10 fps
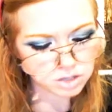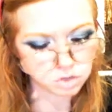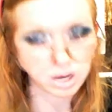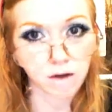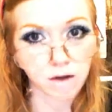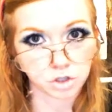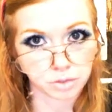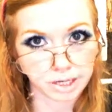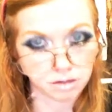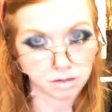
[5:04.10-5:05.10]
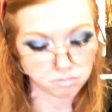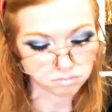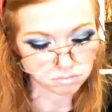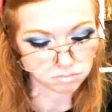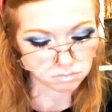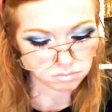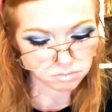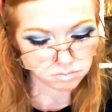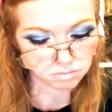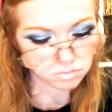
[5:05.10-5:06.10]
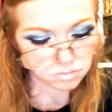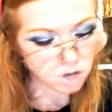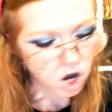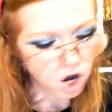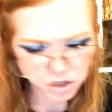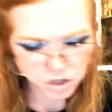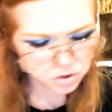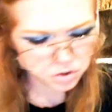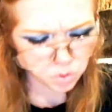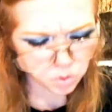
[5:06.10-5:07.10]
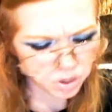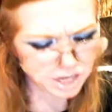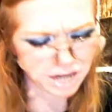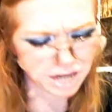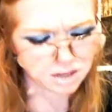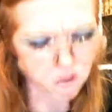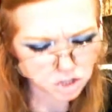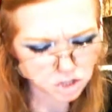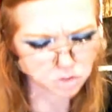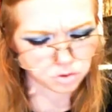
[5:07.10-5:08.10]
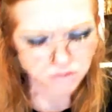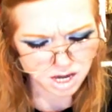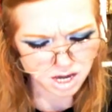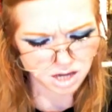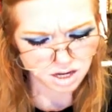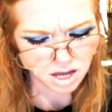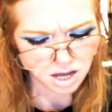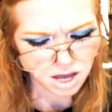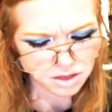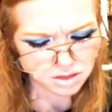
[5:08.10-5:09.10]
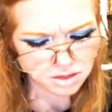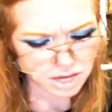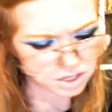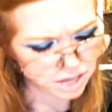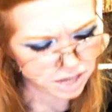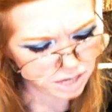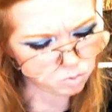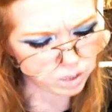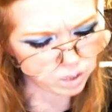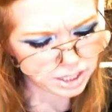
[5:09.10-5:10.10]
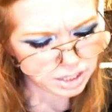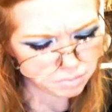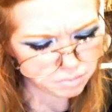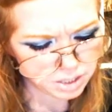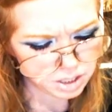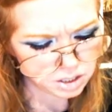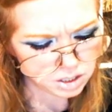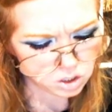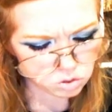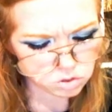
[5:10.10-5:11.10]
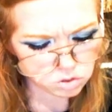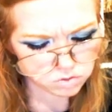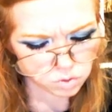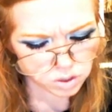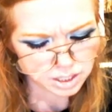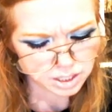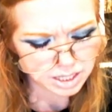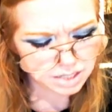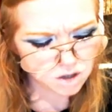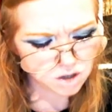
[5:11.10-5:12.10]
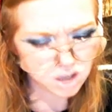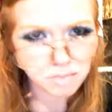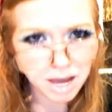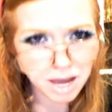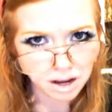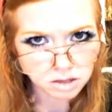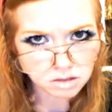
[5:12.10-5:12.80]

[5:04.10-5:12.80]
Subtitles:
house you're in? Another annoying and illogical thing they claim weed can be used for is cosmetics.